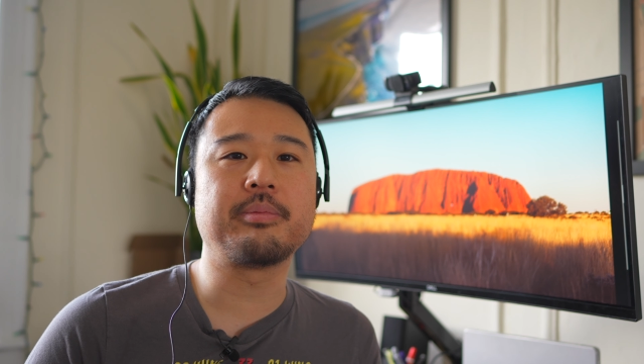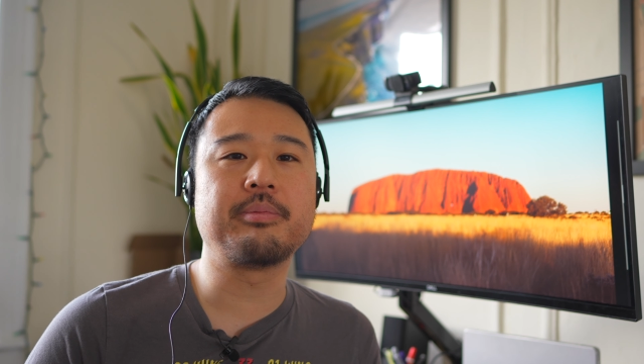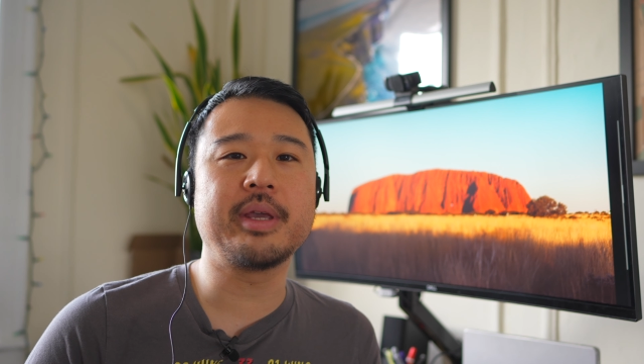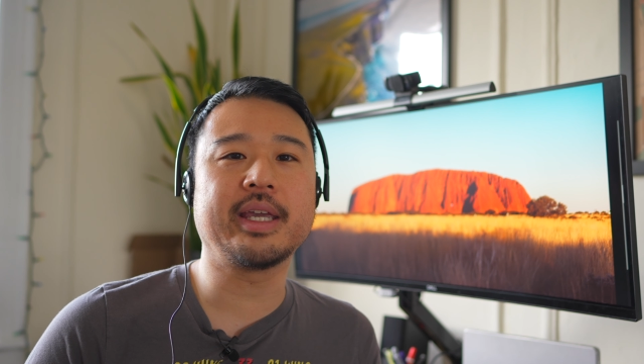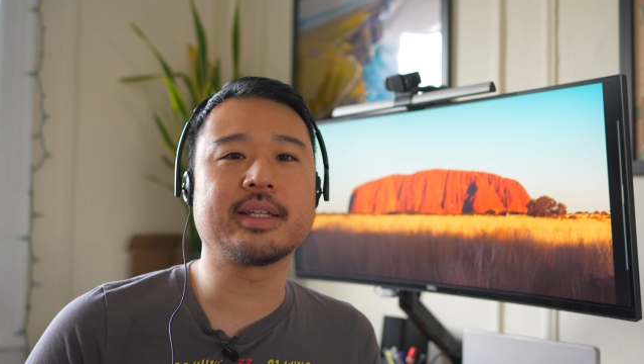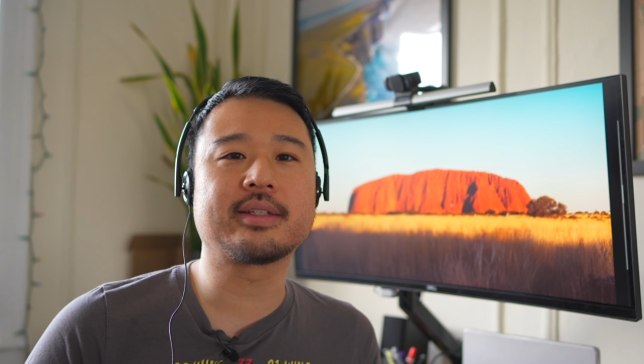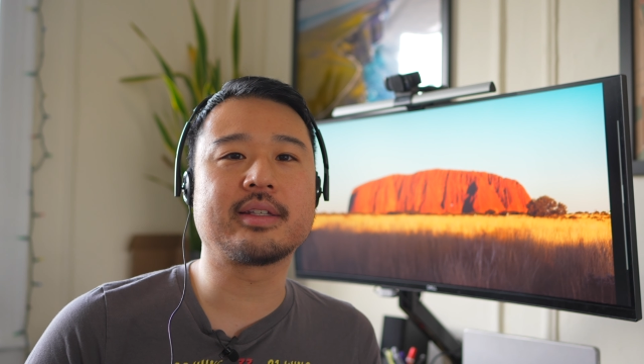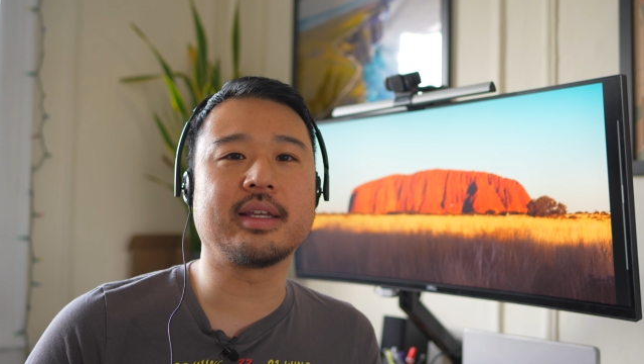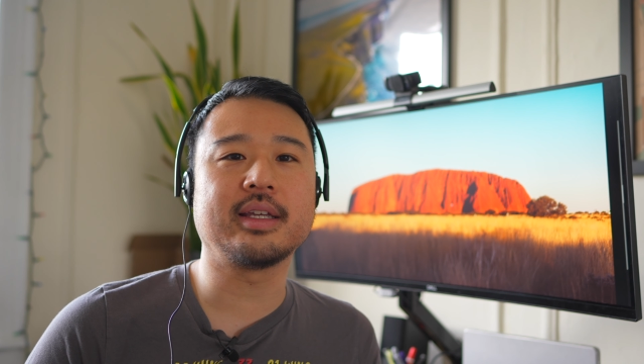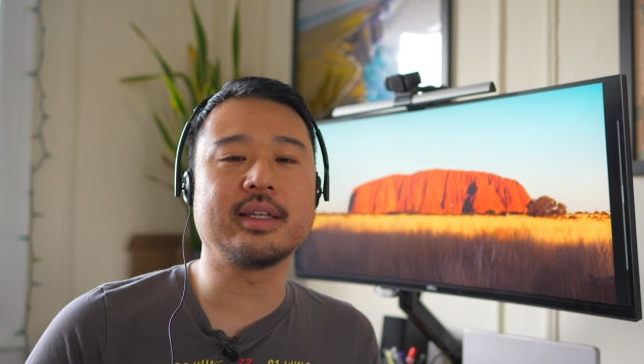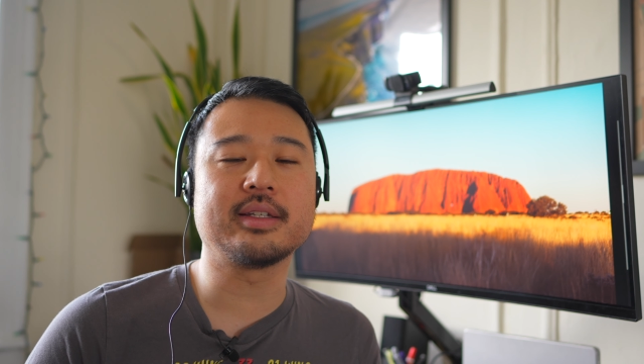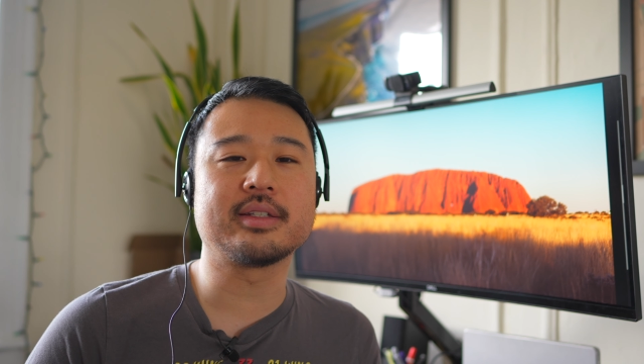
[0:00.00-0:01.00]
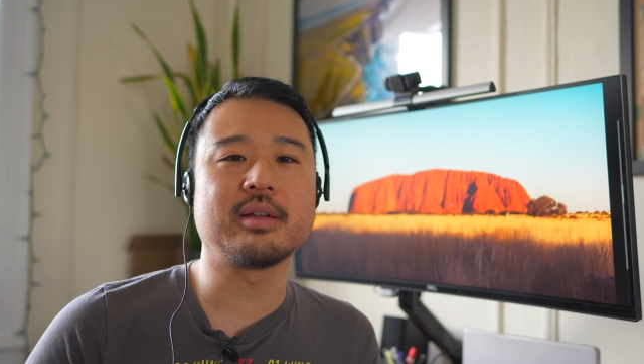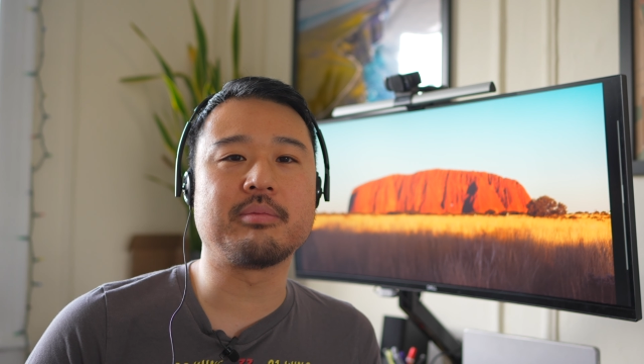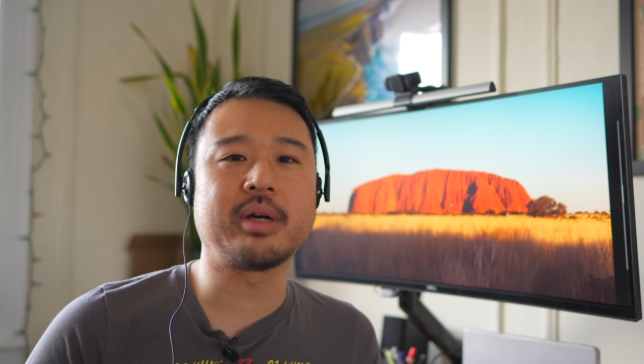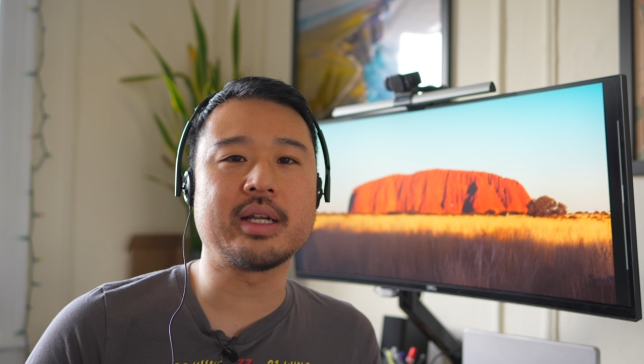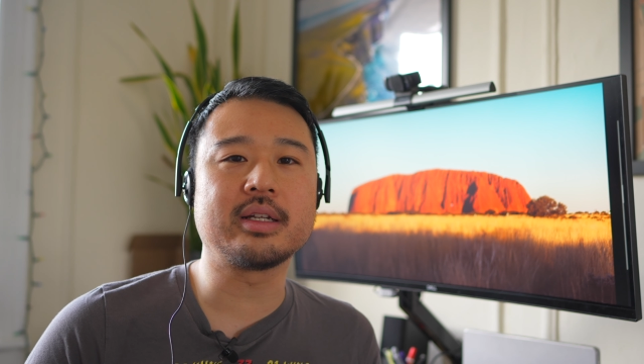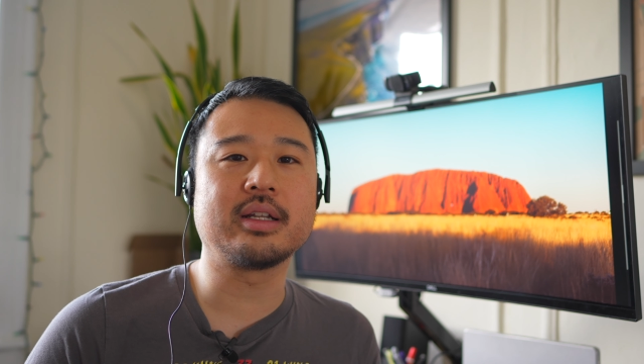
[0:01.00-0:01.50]
biggest thing is the
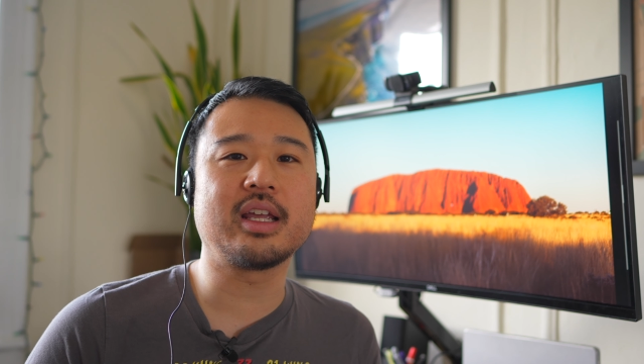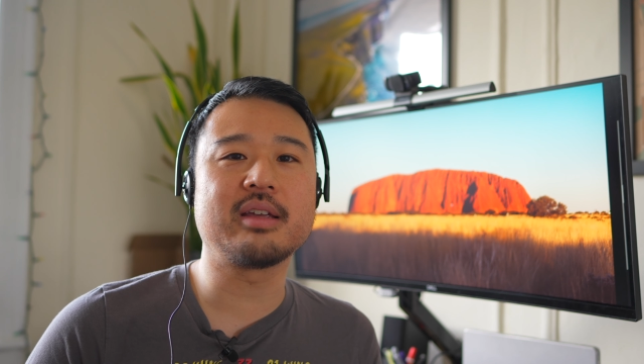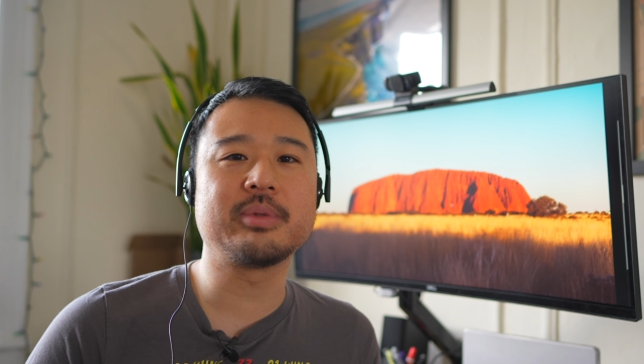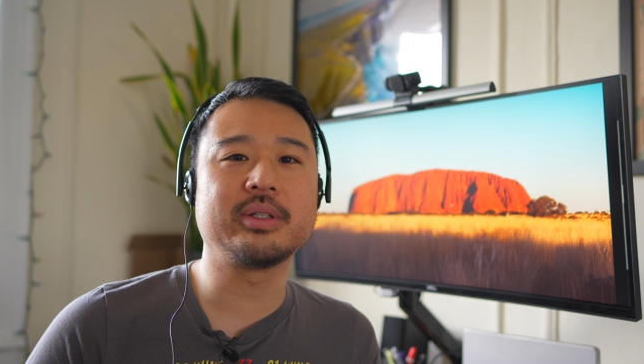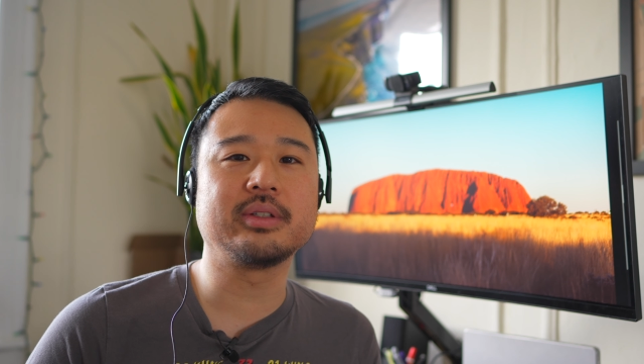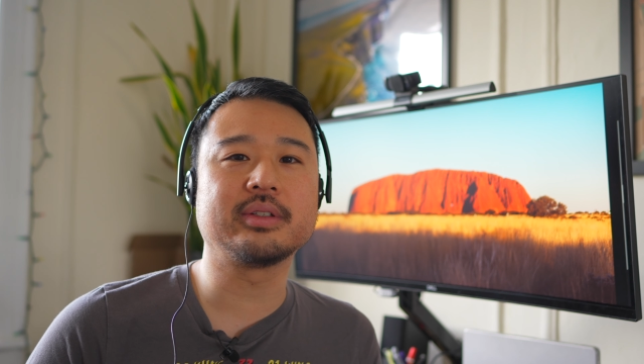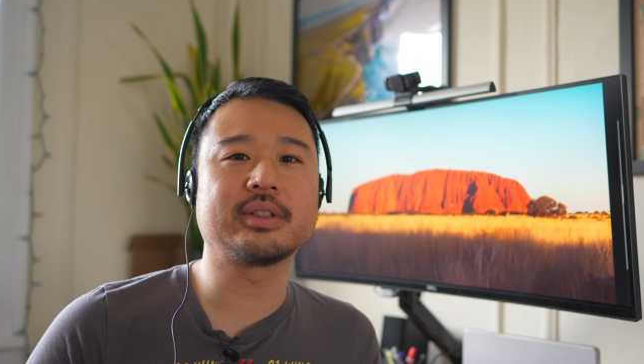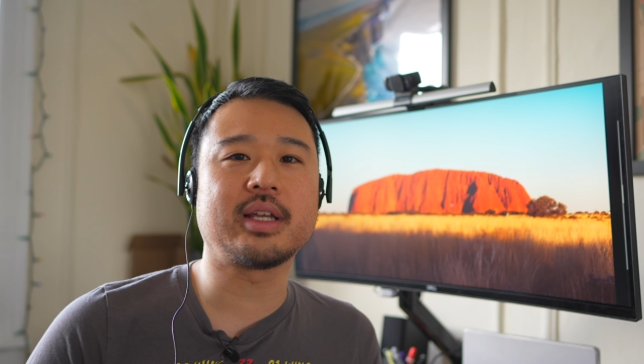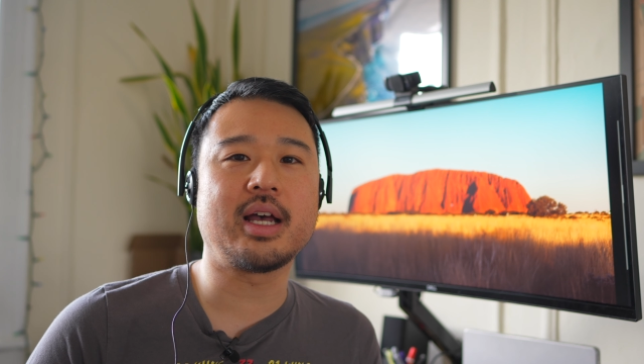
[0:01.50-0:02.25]
button labels